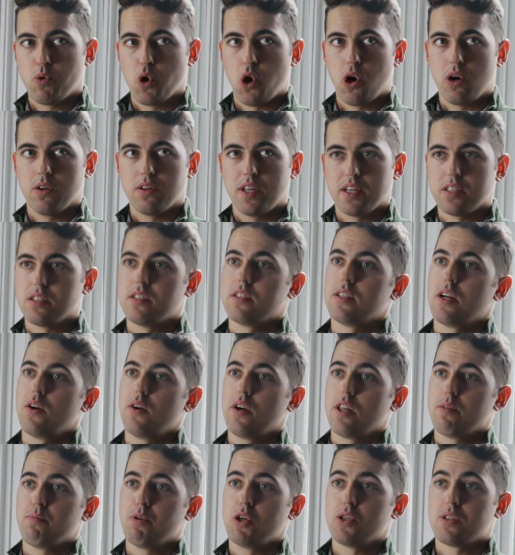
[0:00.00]
not necessarily
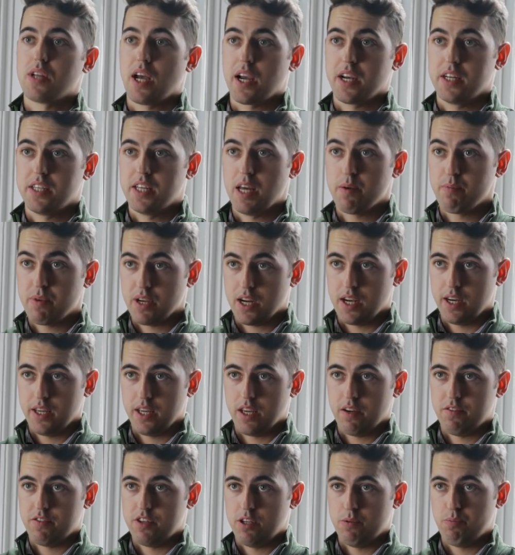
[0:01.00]
the most academically
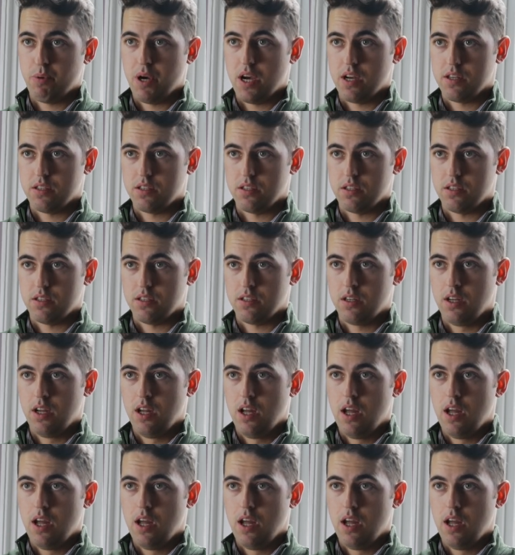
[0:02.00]
gifted person,